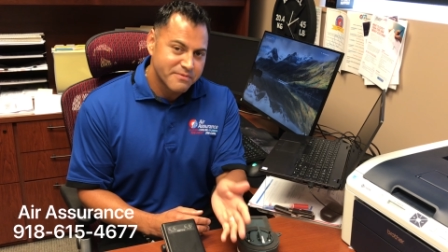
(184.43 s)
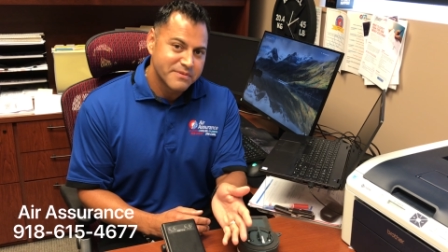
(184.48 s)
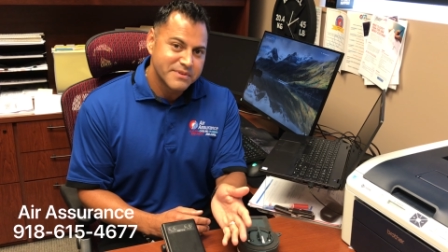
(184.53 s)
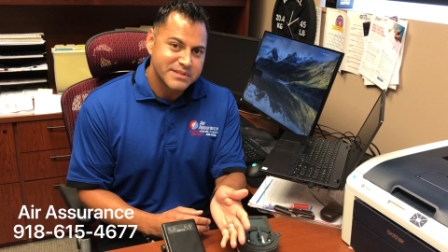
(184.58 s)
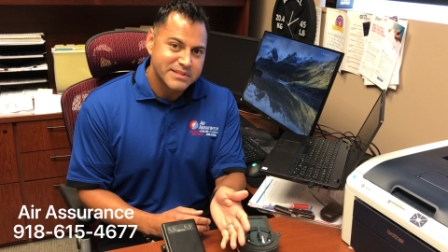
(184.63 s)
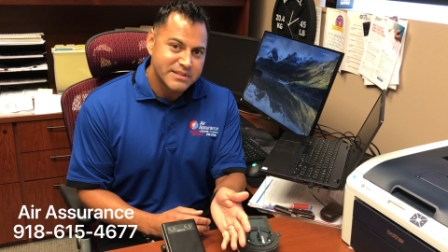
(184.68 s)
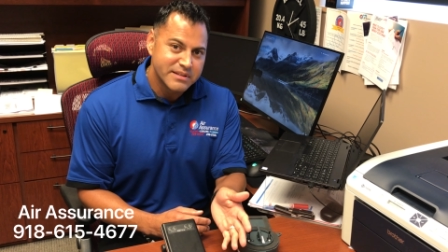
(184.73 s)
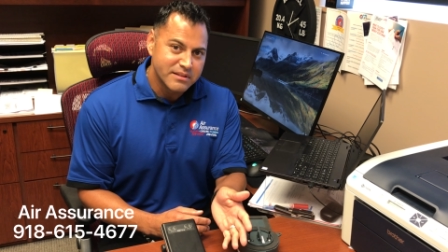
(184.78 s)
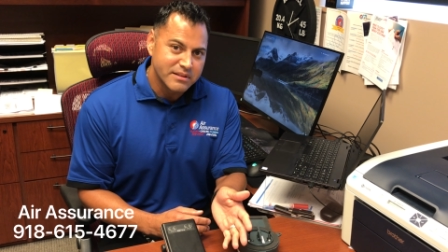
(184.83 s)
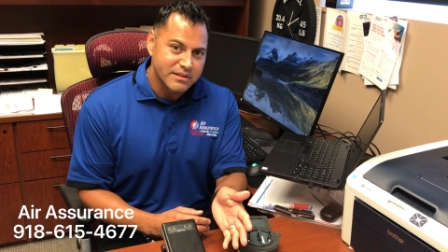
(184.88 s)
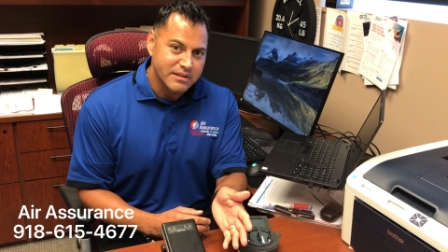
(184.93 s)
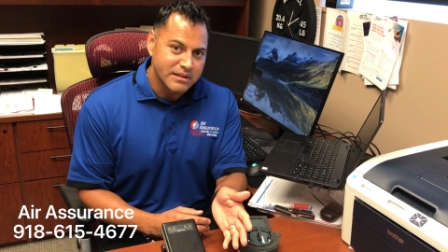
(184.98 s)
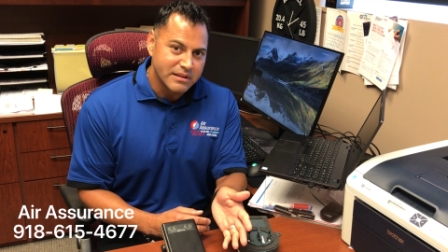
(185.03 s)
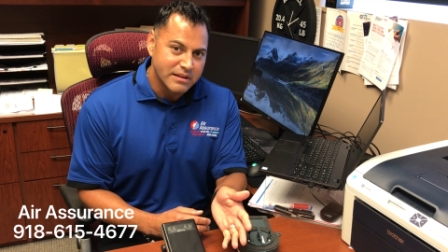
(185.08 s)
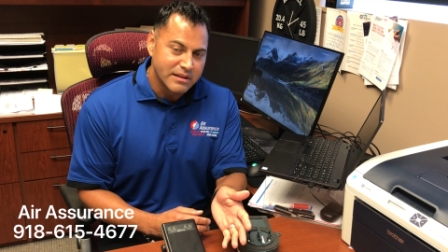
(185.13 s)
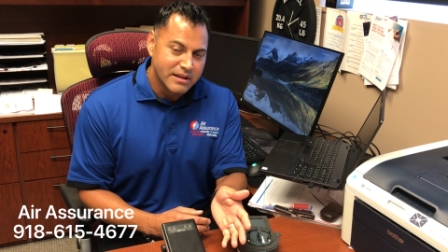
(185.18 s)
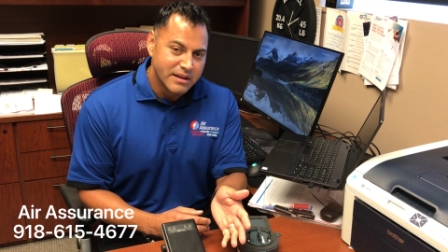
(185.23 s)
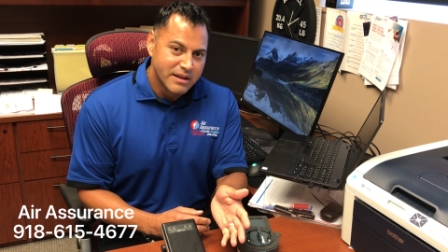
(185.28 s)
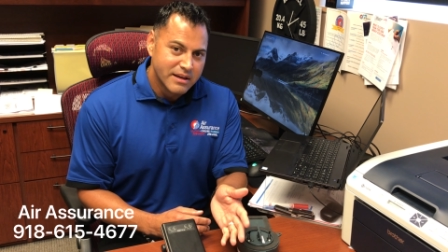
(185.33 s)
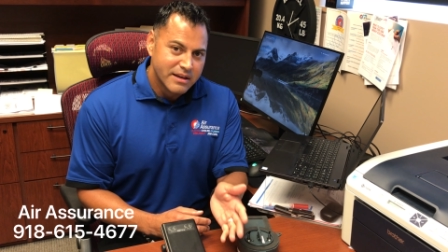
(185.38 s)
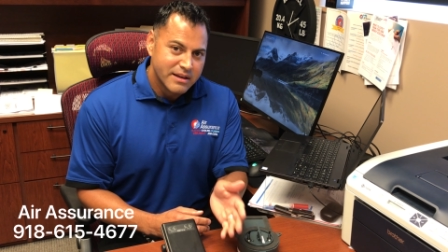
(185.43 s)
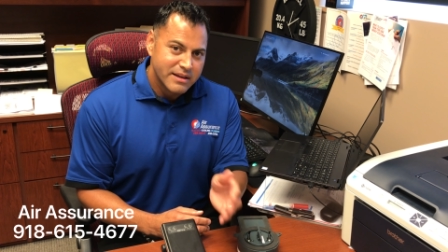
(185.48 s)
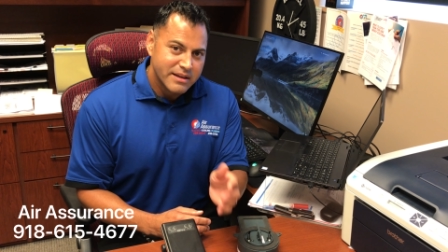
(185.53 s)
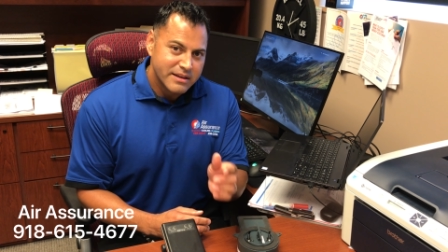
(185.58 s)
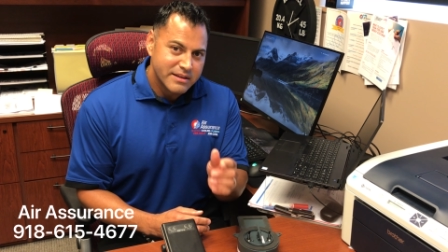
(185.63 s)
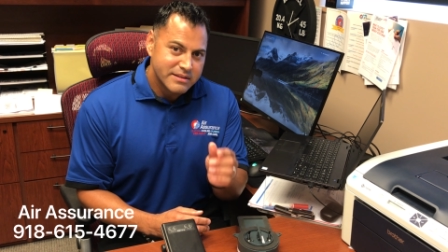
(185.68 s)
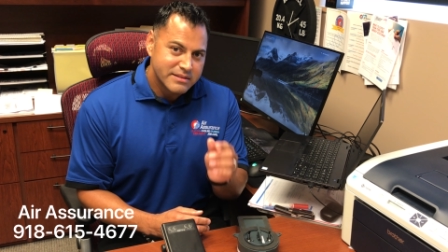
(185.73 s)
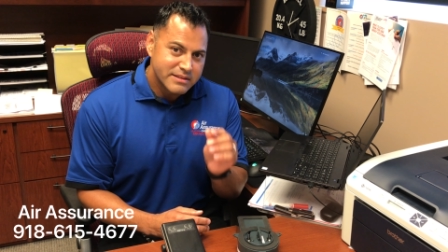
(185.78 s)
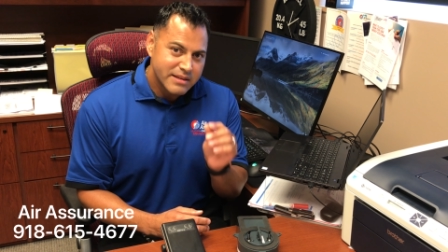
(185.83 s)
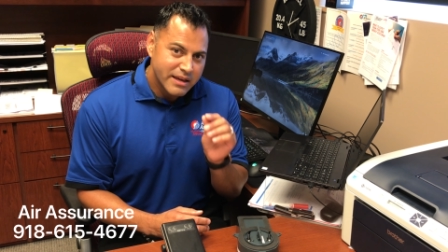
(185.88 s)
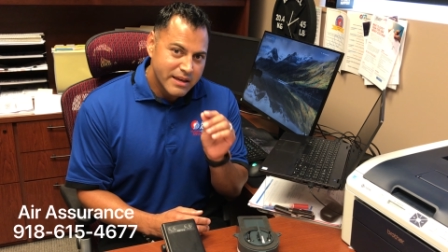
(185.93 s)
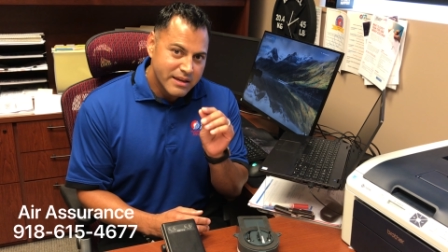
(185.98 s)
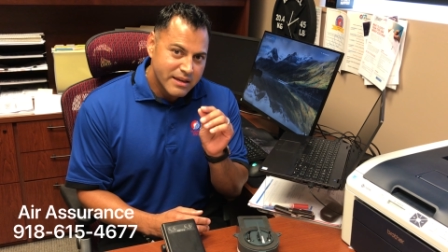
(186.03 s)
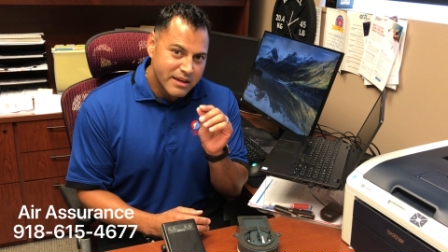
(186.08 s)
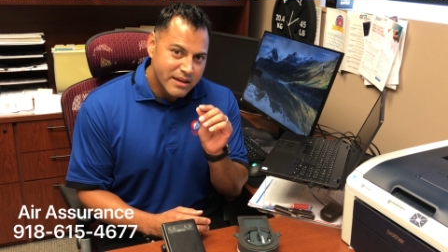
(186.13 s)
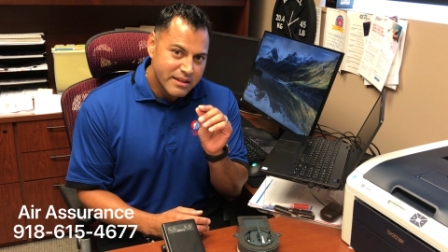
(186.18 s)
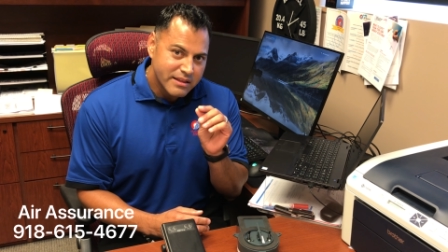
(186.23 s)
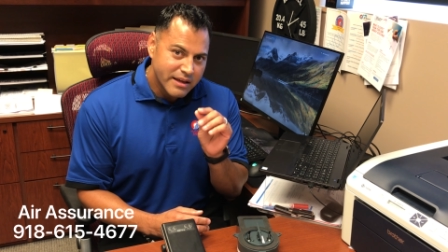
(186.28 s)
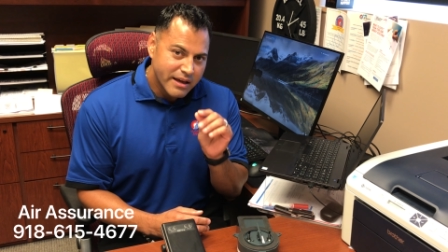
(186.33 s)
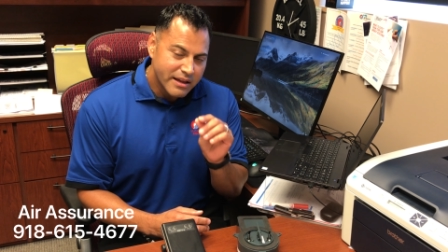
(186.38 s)
facility is
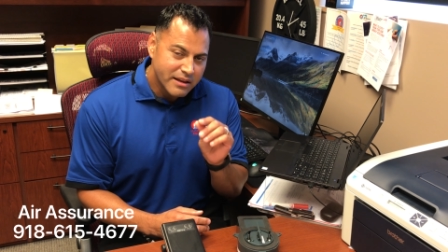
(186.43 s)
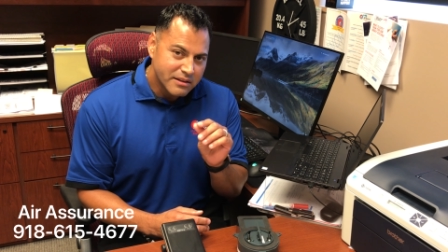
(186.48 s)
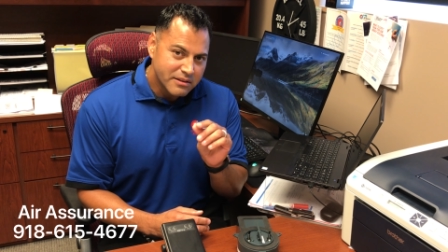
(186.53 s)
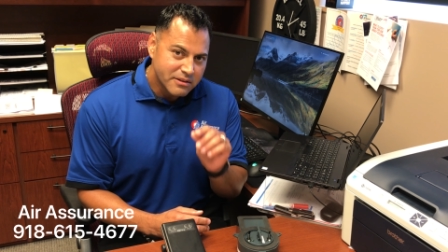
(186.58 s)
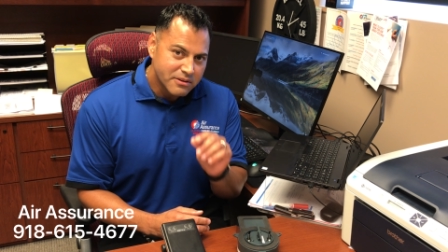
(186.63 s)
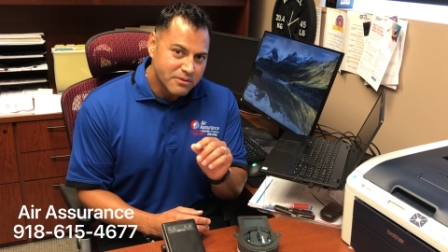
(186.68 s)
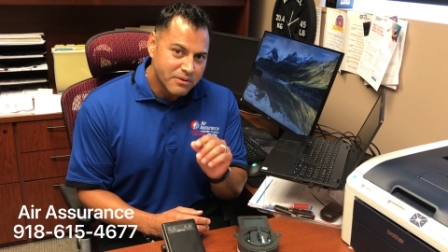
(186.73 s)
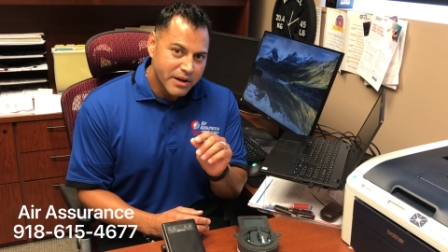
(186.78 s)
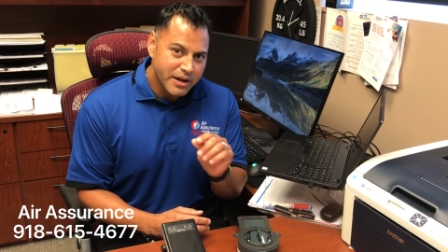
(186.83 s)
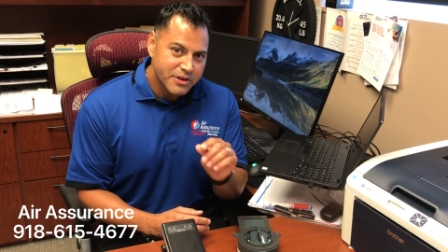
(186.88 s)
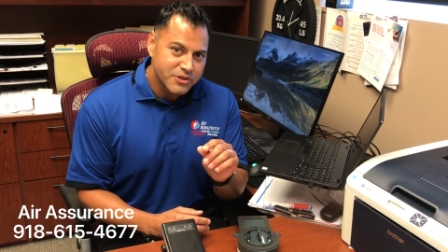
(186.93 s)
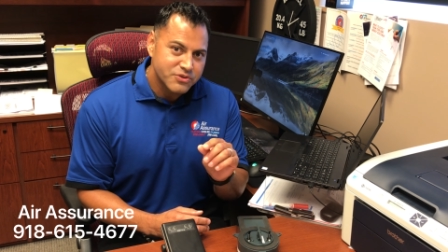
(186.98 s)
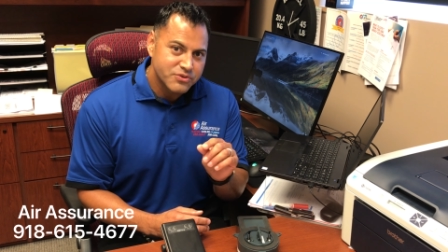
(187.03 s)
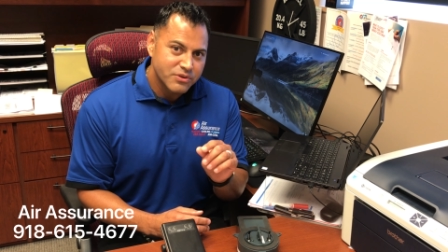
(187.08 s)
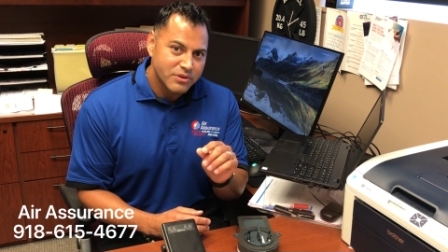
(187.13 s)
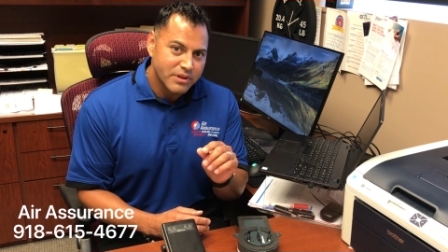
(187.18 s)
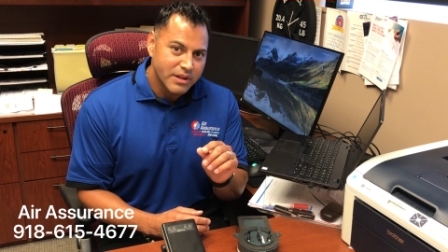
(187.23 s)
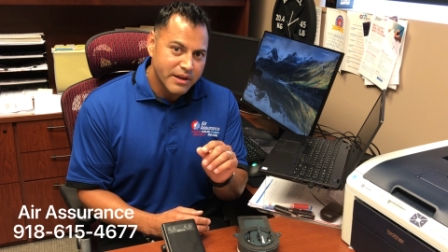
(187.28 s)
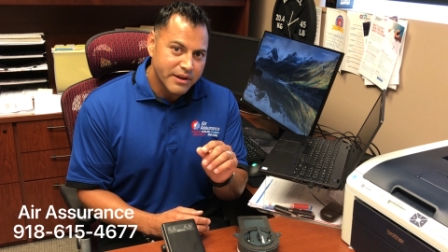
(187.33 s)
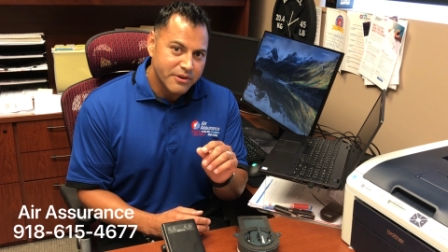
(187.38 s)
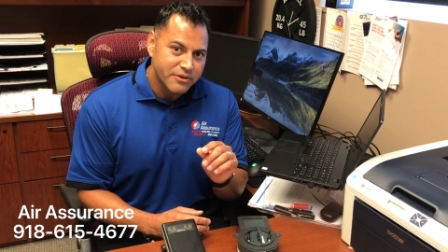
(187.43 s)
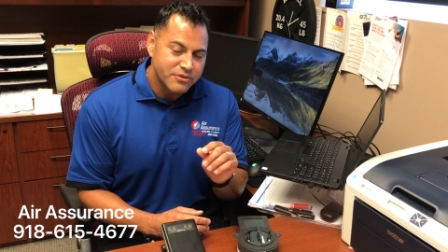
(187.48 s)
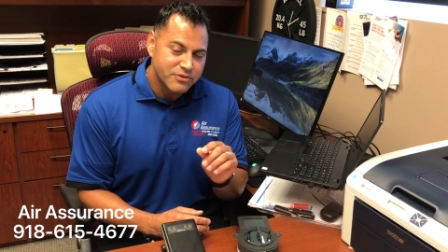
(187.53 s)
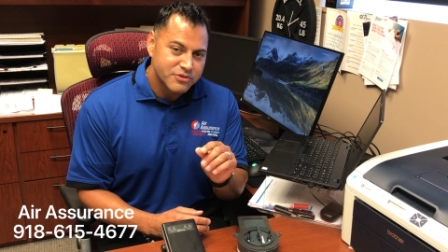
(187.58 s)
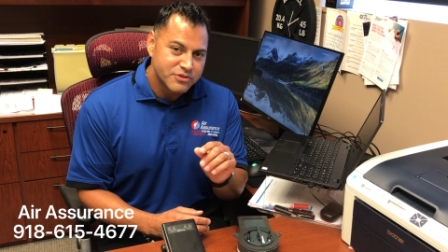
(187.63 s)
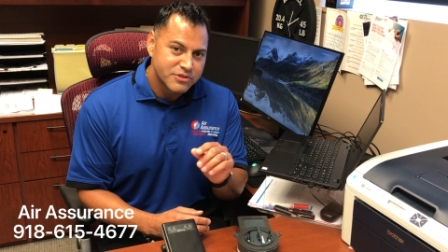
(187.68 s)
taking that little extra layer